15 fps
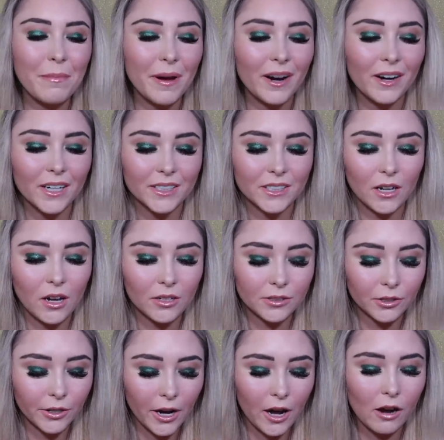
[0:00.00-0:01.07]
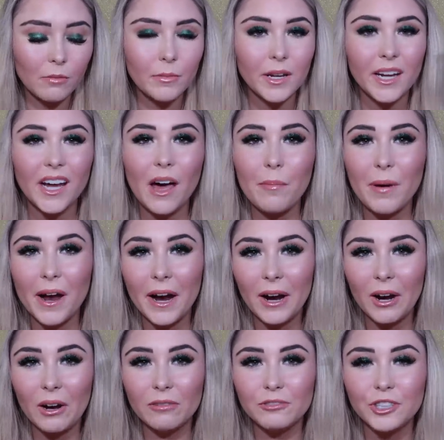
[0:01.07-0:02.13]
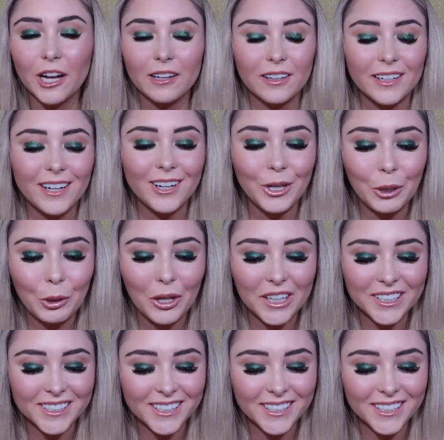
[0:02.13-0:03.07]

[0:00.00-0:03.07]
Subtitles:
my parents also got me a pair of Jaclyn Hill